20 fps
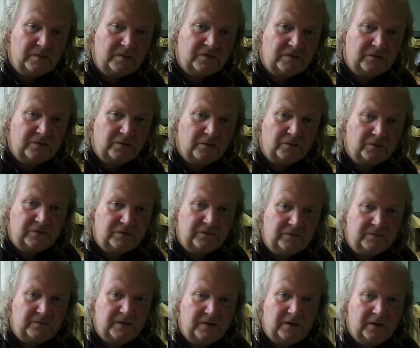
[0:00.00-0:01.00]
we sort
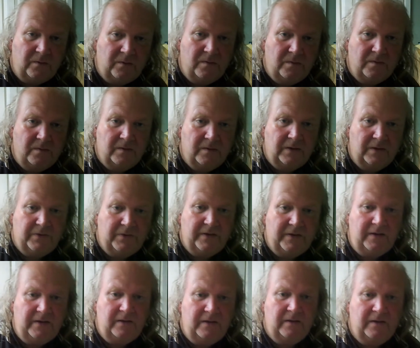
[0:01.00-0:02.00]
of go, I
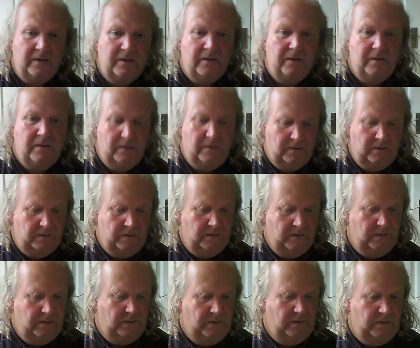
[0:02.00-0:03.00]
think.
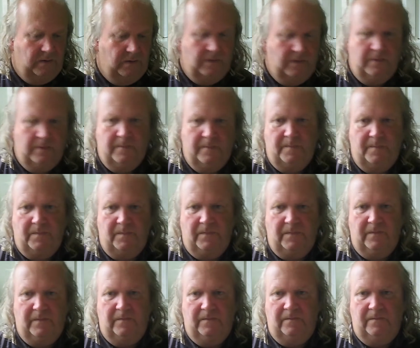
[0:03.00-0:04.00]
Um,
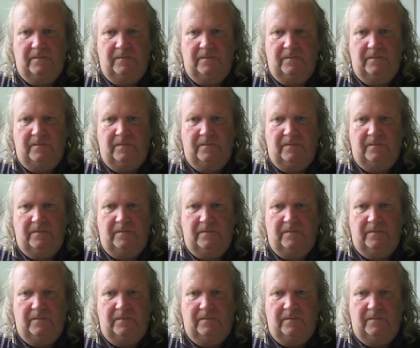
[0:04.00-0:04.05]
